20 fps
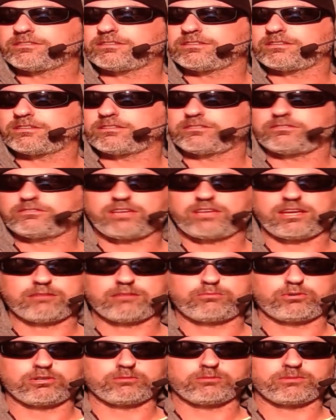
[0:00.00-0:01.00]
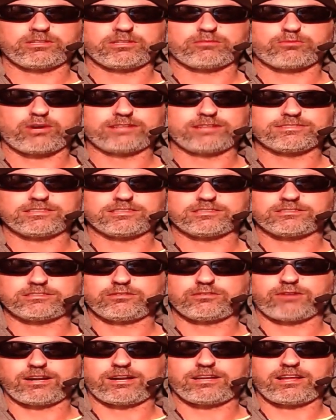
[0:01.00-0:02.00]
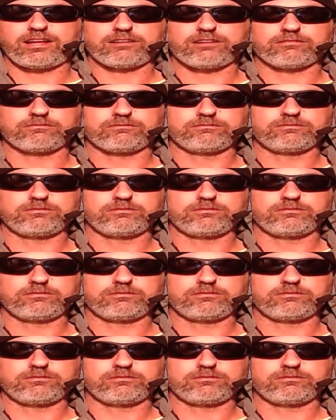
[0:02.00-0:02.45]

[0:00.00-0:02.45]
You can't put him in the presidency right now.